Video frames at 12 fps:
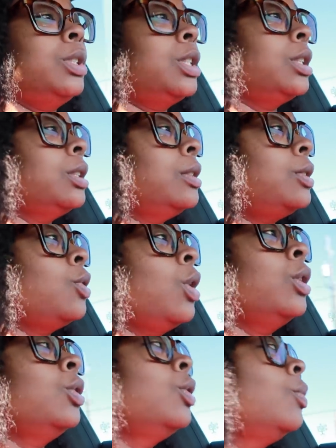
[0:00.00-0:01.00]
Shit,
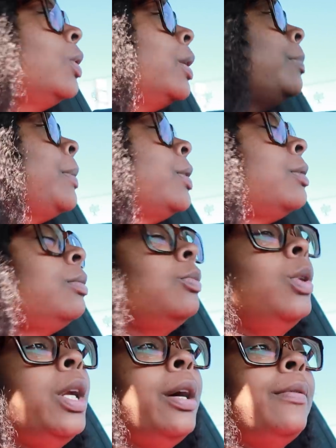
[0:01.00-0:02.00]
start doing what
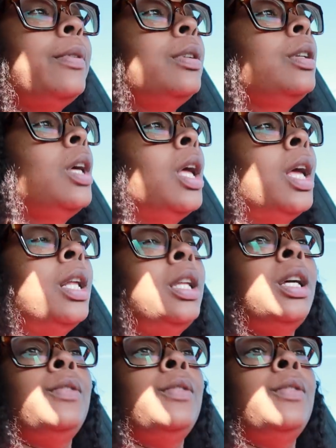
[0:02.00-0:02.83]
whatever, nigga.